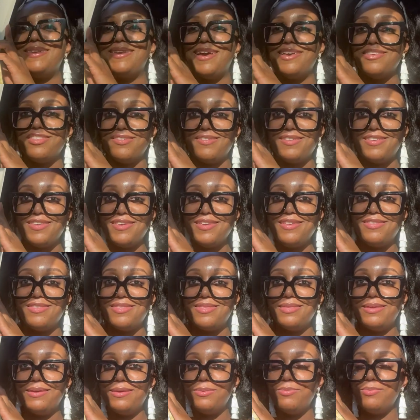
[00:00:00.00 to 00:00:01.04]
nicer sheets
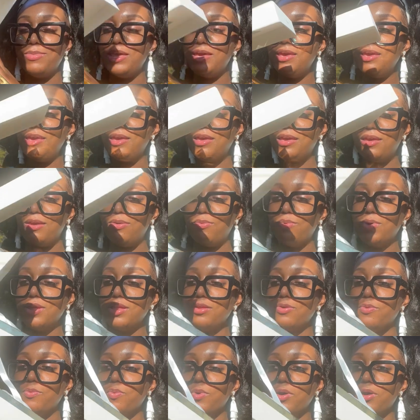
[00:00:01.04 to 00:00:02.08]
than me what
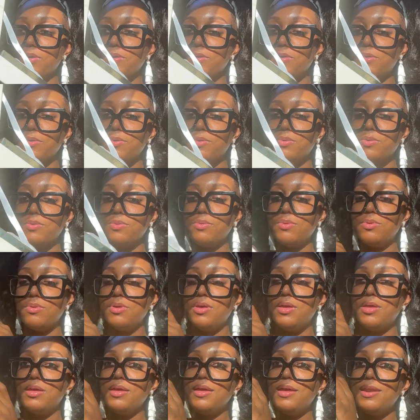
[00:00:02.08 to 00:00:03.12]
the world
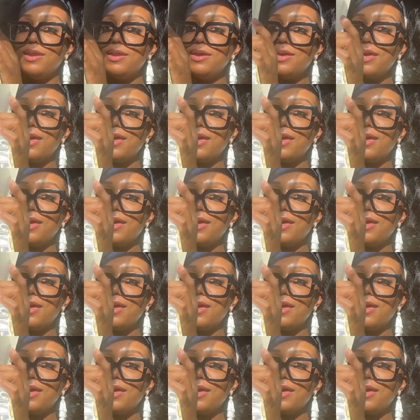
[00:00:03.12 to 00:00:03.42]
look